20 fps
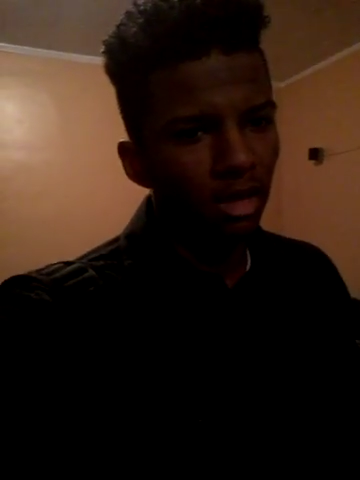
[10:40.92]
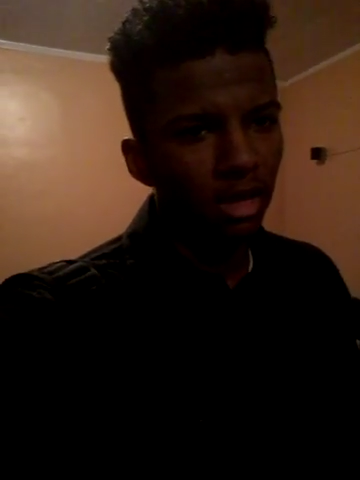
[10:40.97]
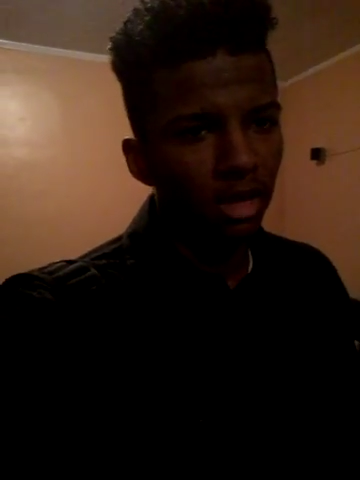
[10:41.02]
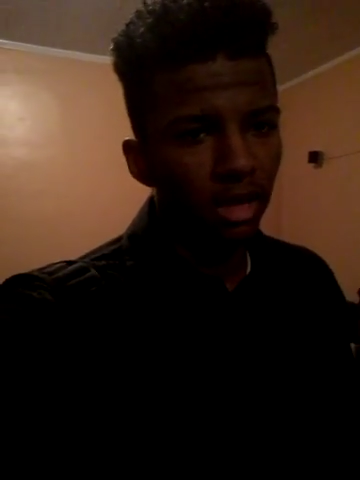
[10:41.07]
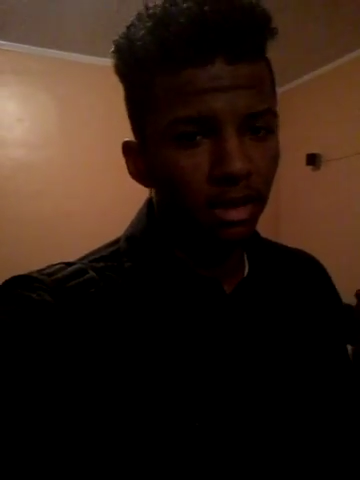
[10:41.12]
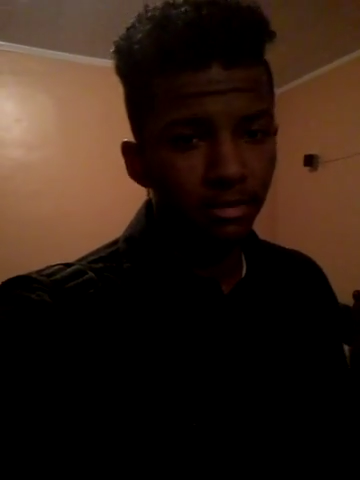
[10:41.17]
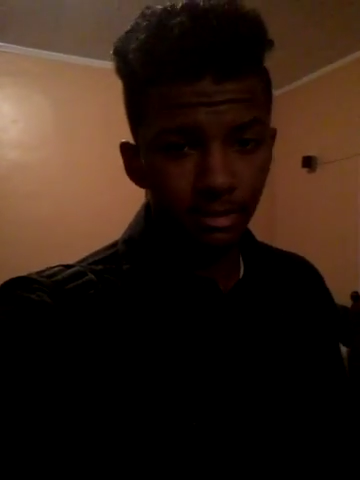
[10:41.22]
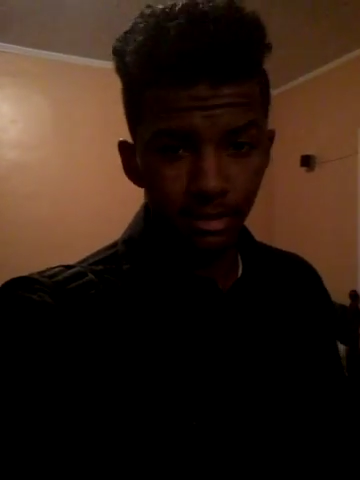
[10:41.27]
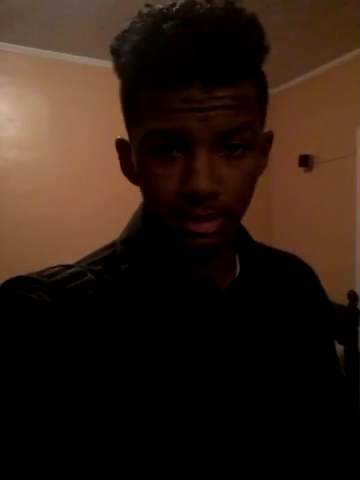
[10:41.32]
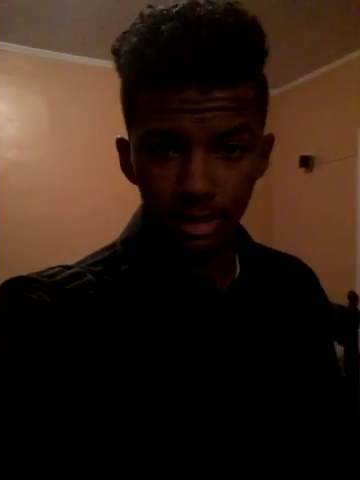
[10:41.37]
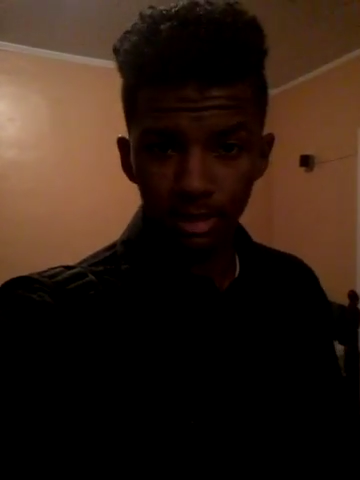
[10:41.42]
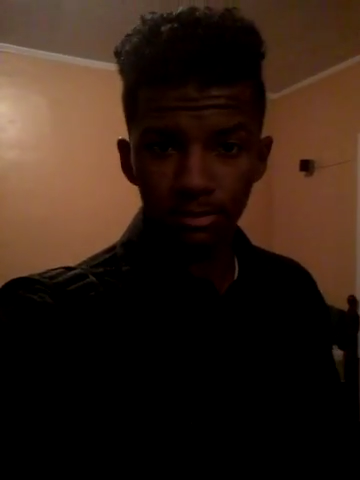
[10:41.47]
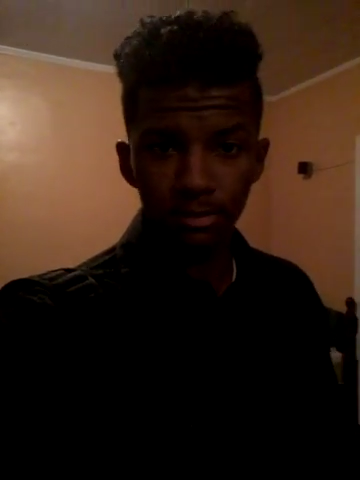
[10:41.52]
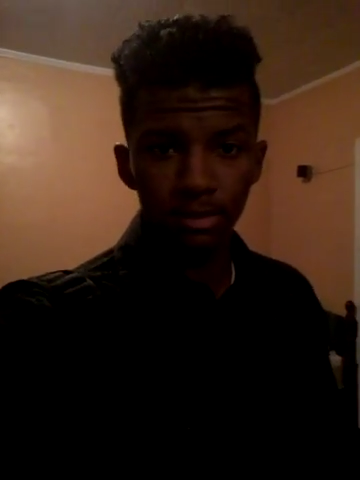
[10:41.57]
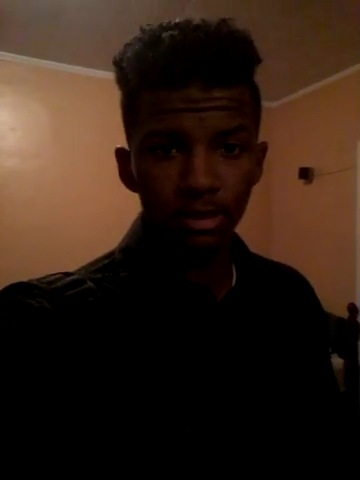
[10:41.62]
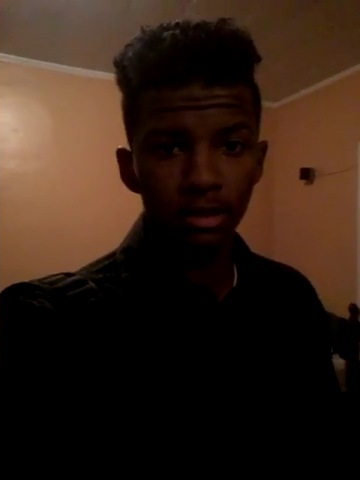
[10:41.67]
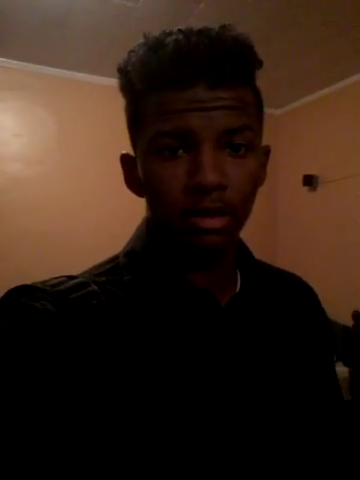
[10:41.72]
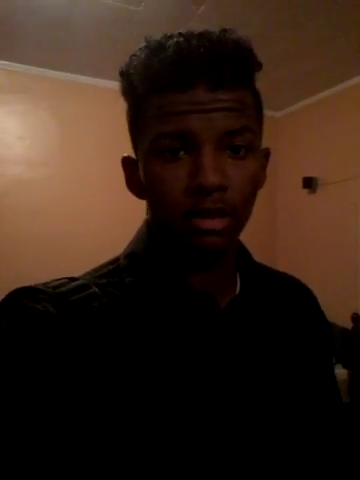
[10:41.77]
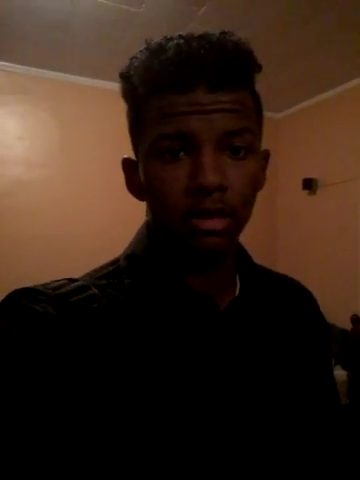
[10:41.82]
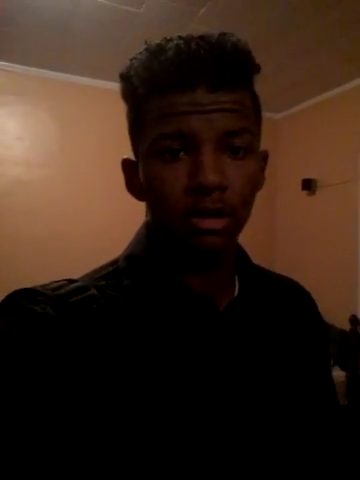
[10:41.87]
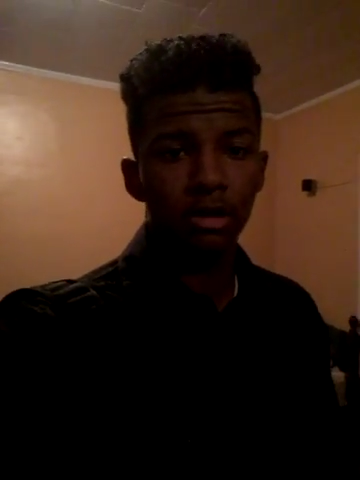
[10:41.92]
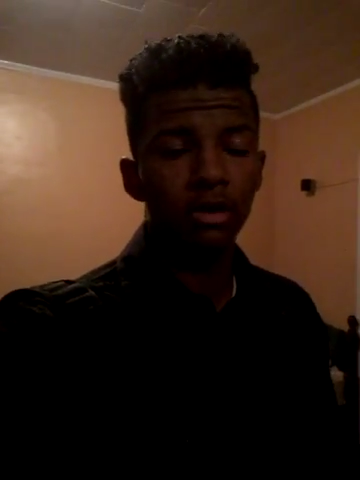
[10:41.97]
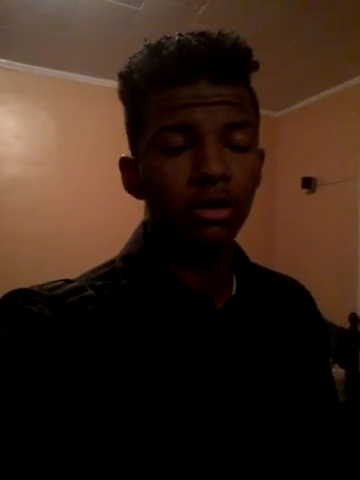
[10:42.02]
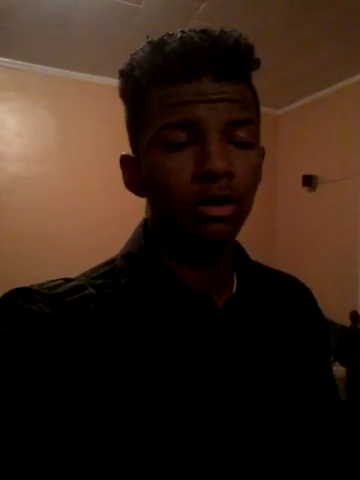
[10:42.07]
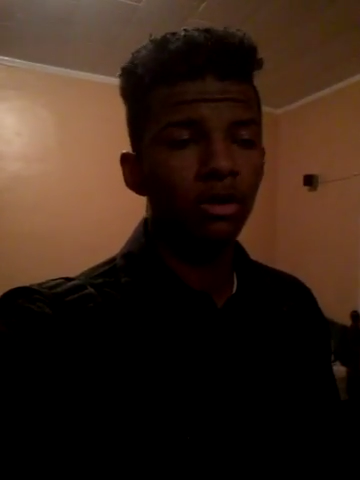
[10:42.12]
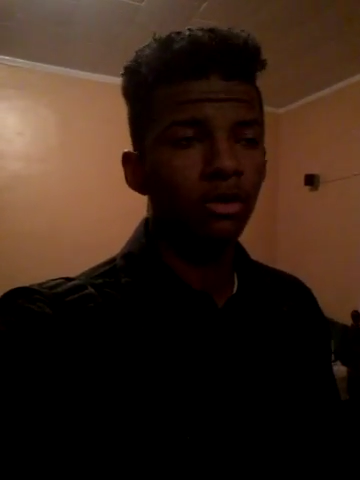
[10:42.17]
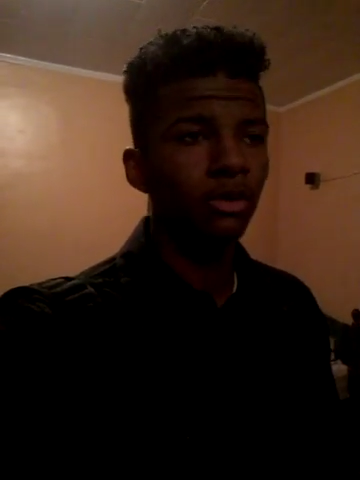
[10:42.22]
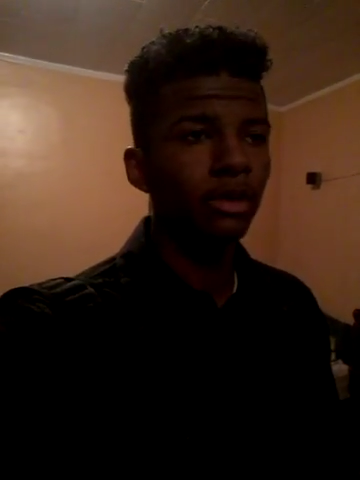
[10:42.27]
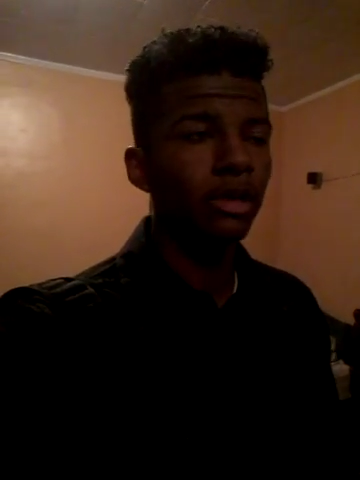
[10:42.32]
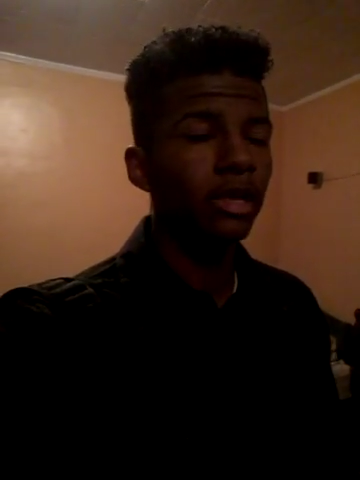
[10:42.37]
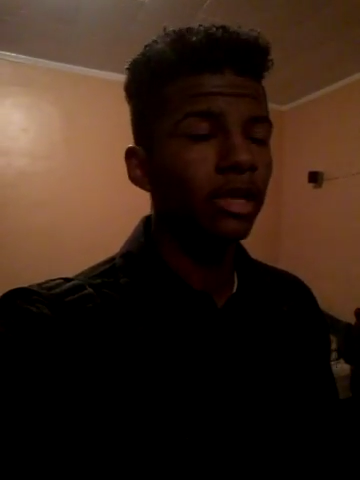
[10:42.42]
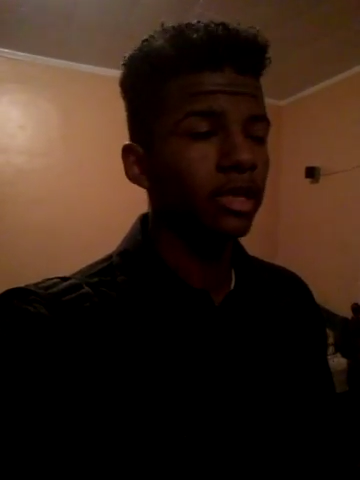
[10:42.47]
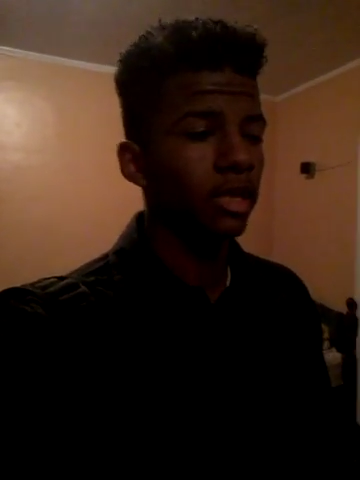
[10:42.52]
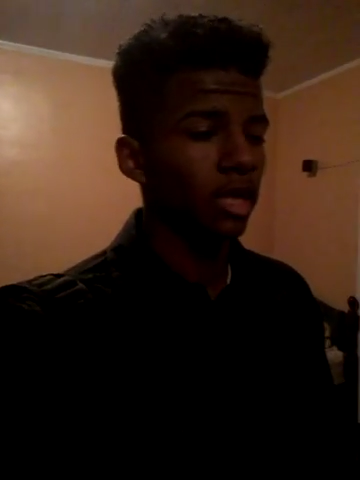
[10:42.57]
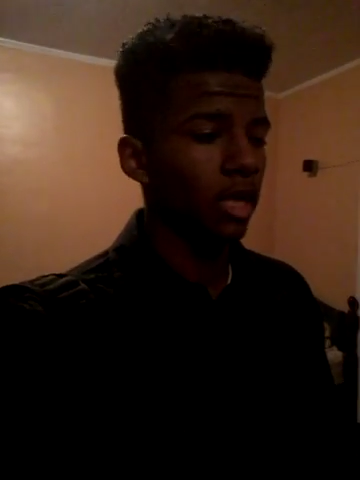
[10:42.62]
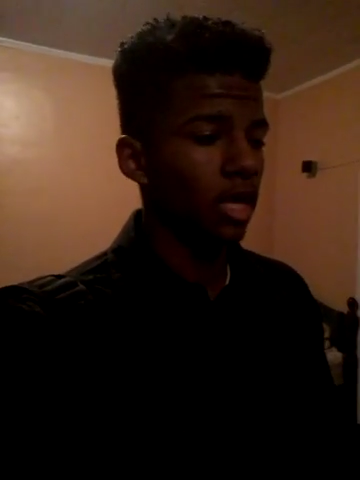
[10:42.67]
every time I'm gonna go to Queens,